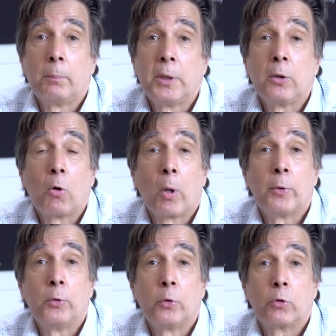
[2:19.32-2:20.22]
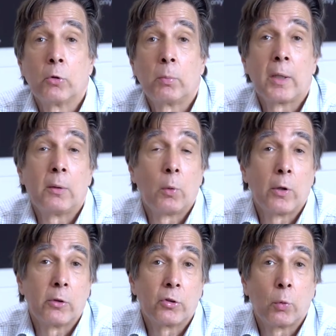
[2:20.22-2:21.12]
being carbon neutral by
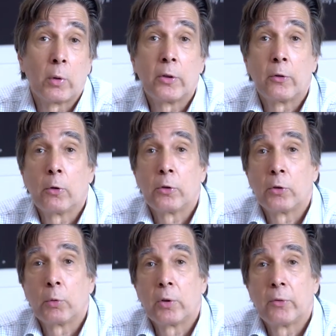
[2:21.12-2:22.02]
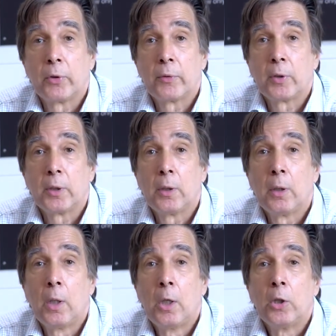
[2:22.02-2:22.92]
whether it's 2030 or 2050.
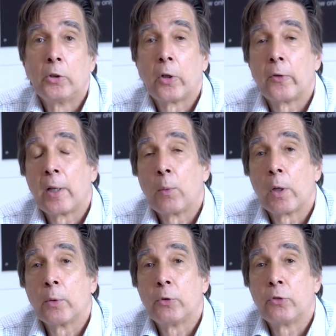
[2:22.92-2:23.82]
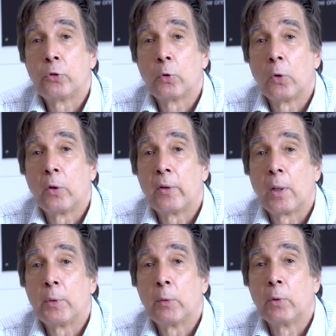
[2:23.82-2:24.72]
So they want to ensure that
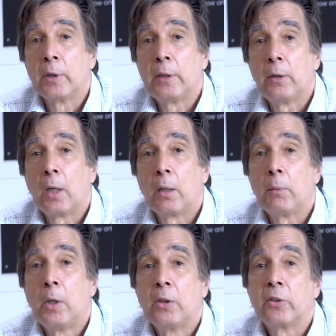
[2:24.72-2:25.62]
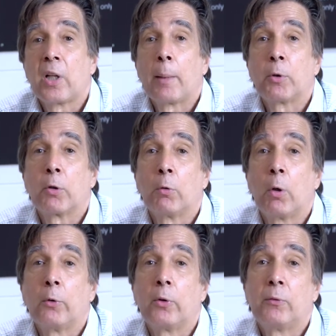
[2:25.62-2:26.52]
we really stop the
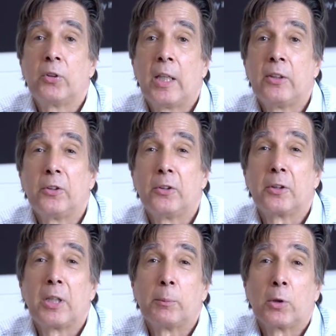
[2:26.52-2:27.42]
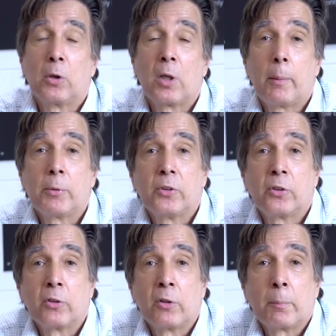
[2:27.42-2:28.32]
growth of changing the chemical
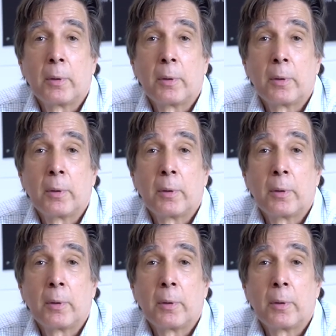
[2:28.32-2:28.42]
composition of the